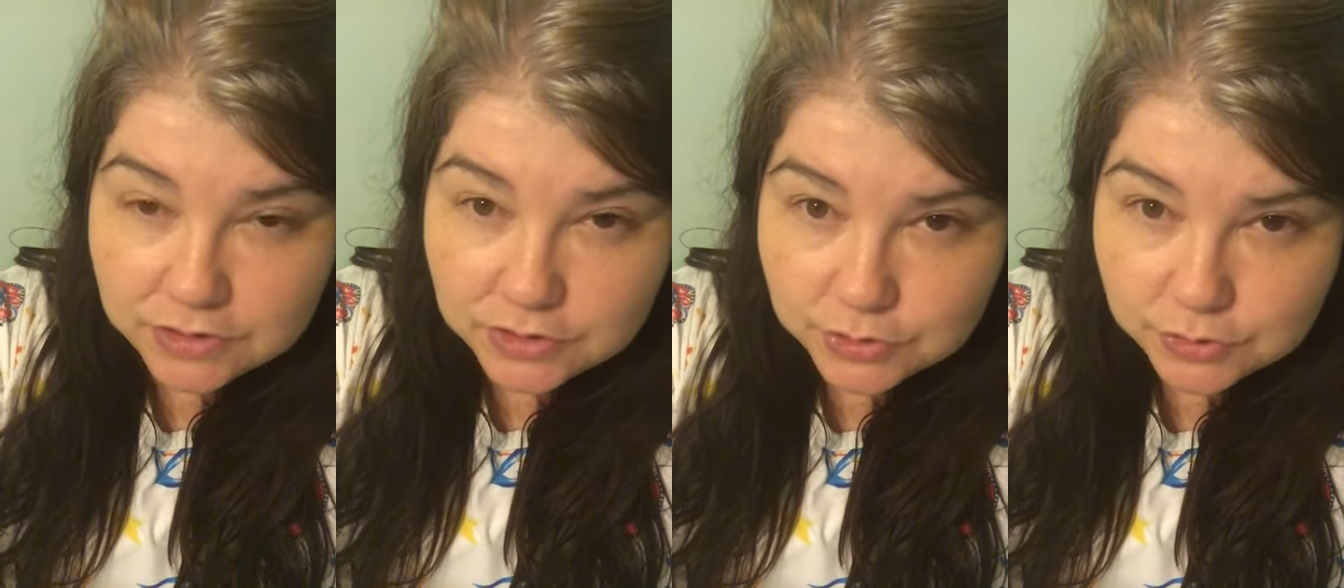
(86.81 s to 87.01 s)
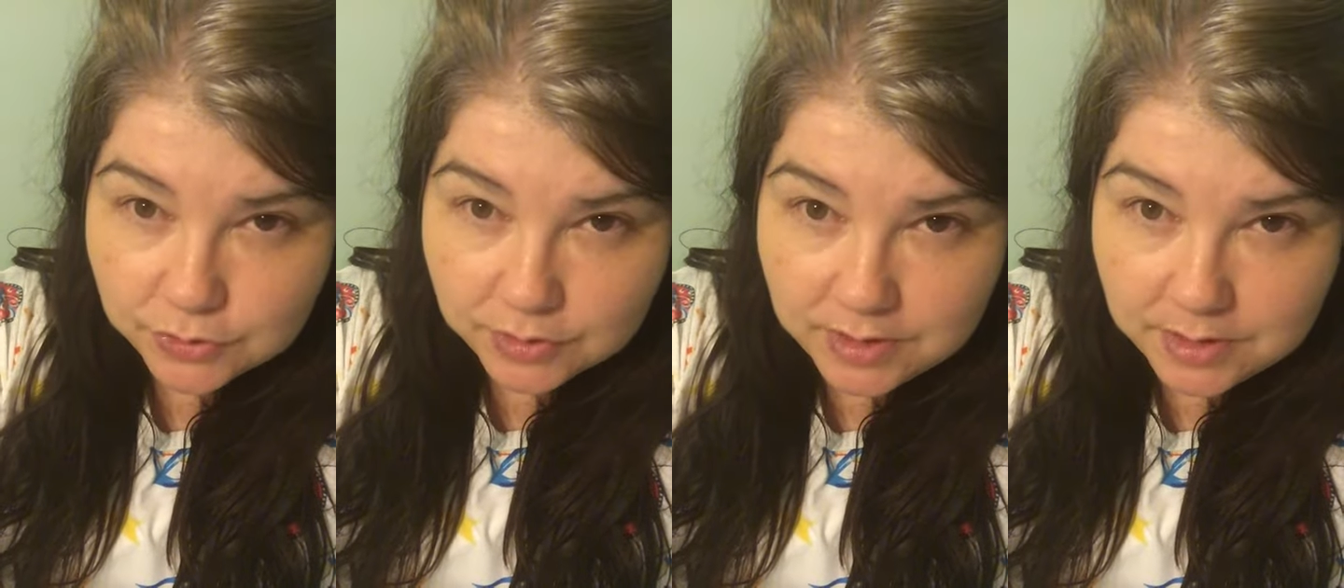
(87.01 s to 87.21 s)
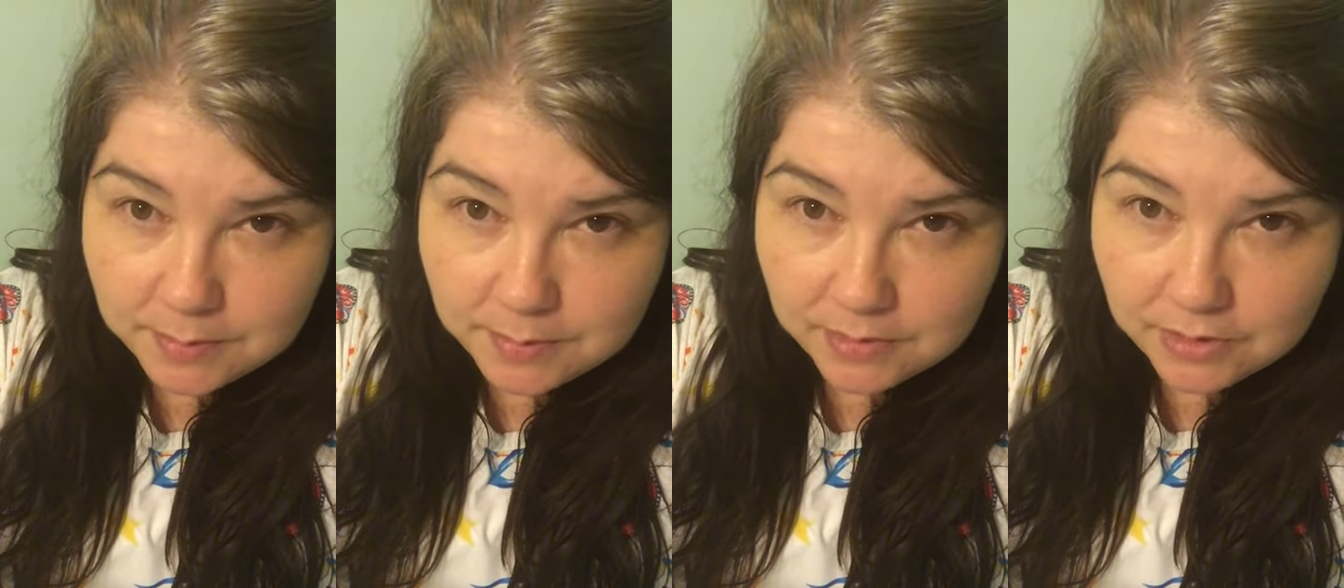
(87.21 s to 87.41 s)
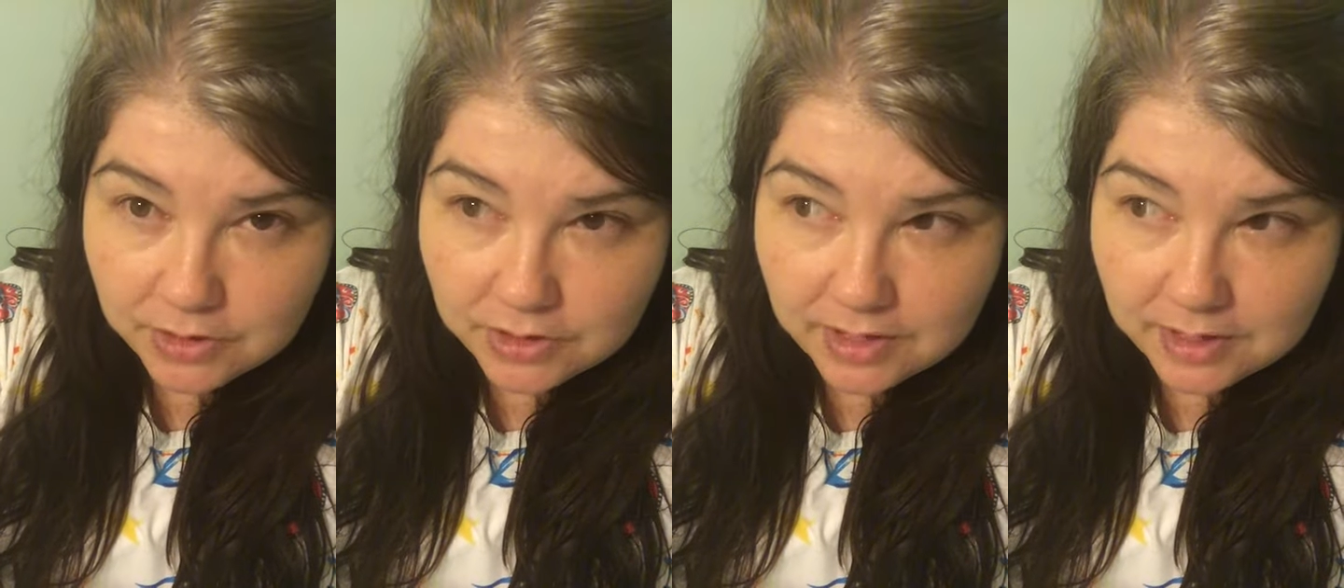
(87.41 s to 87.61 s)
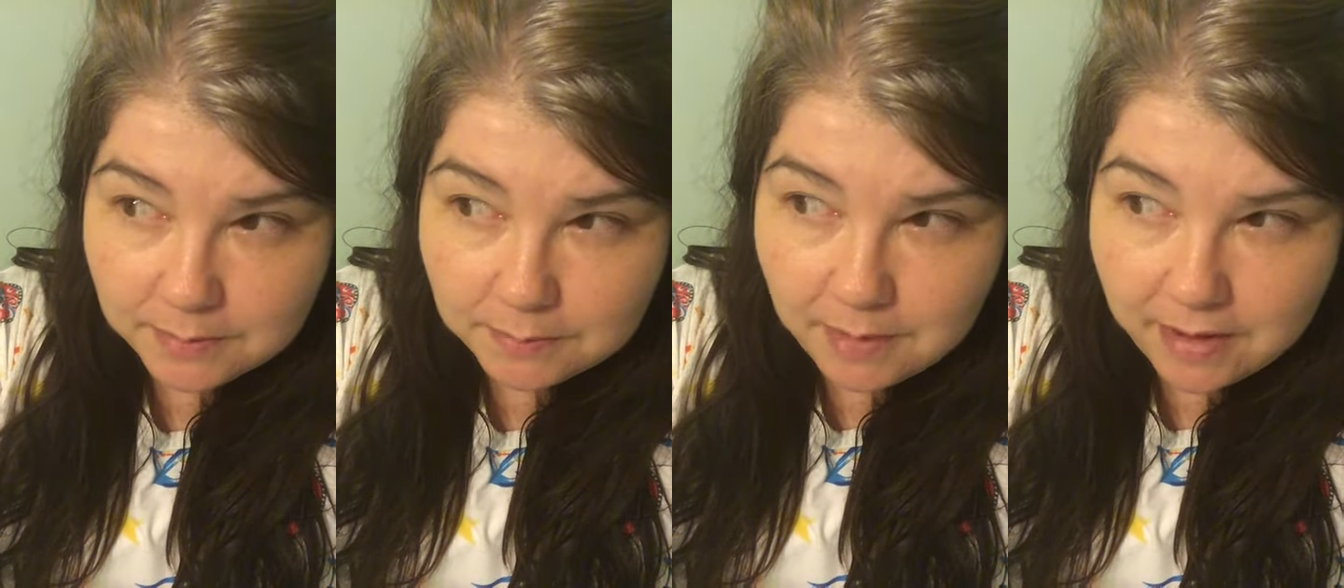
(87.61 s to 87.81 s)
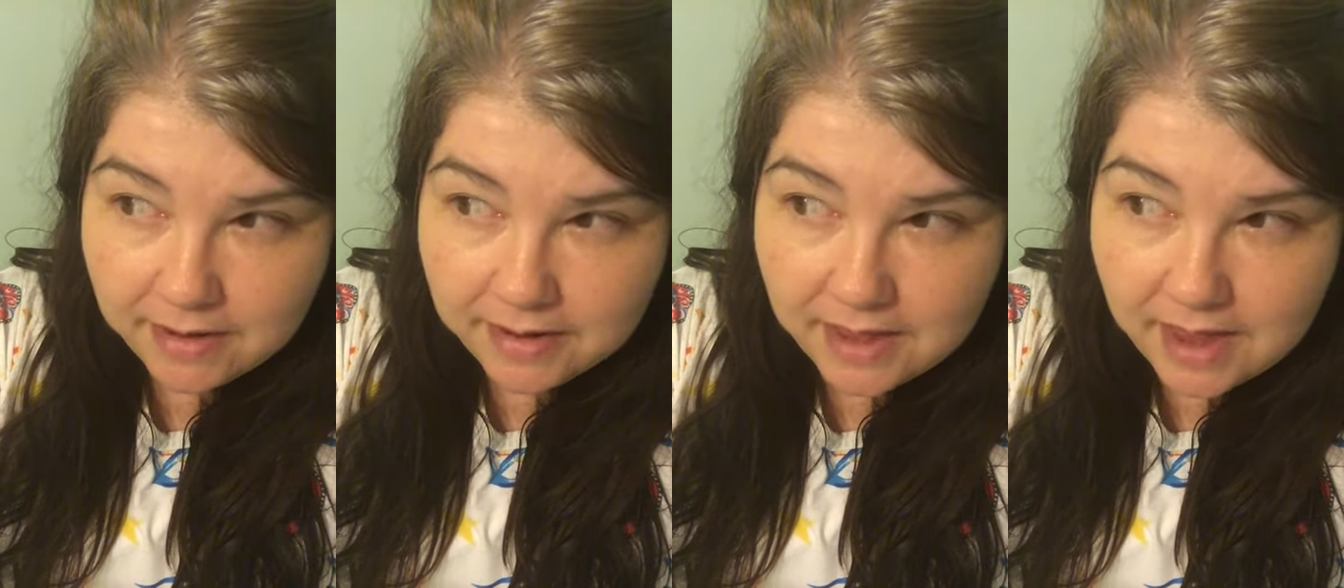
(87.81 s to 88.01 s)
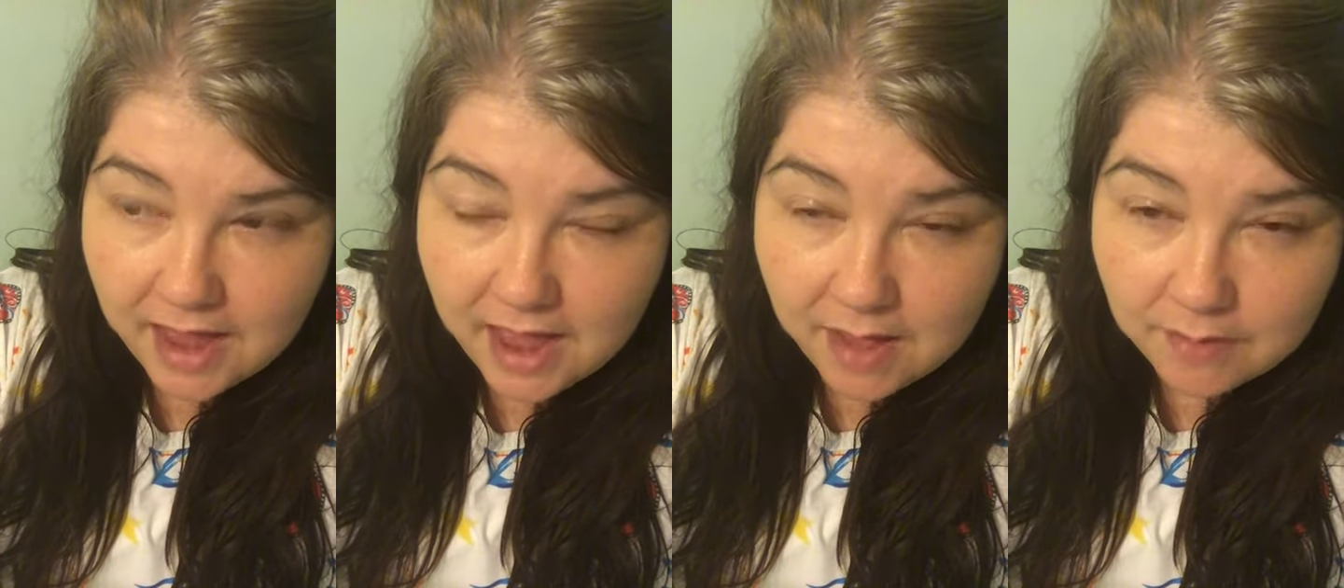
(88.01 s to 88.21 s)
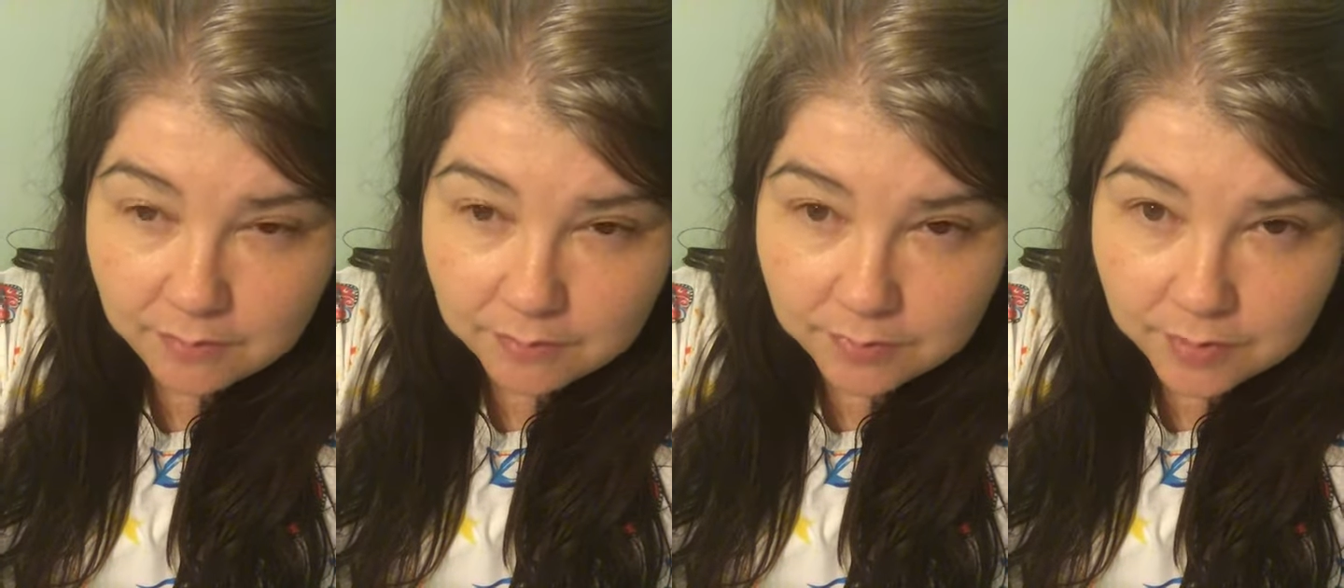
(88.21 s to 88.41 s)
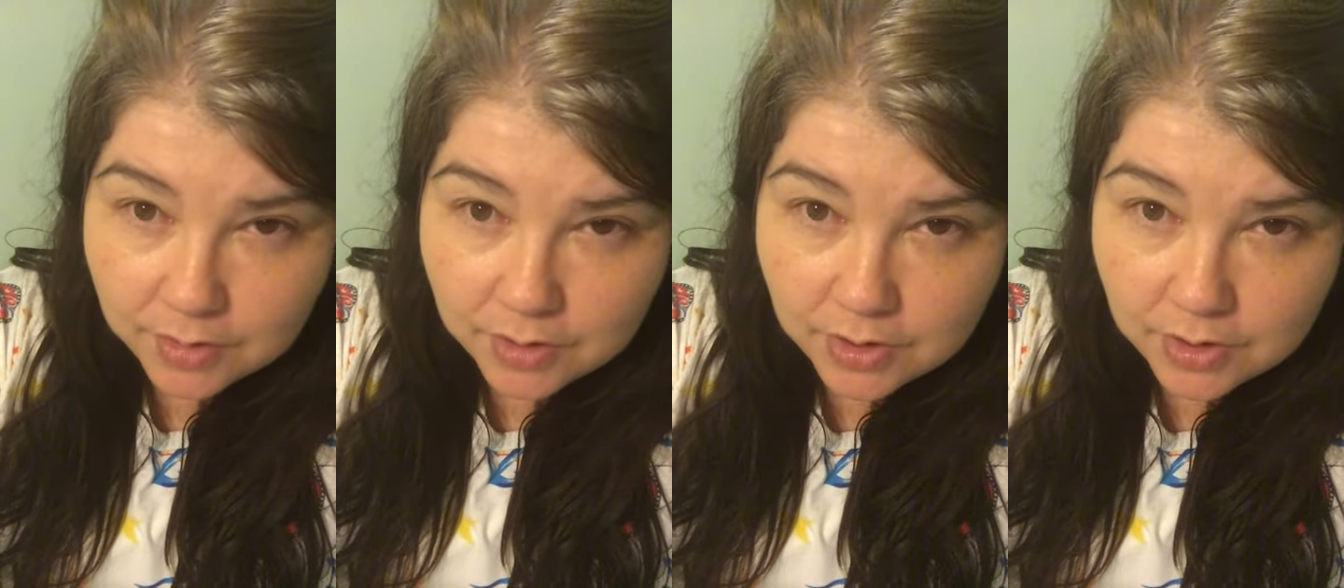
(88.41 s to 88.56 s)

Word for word: scream. It looked like my cab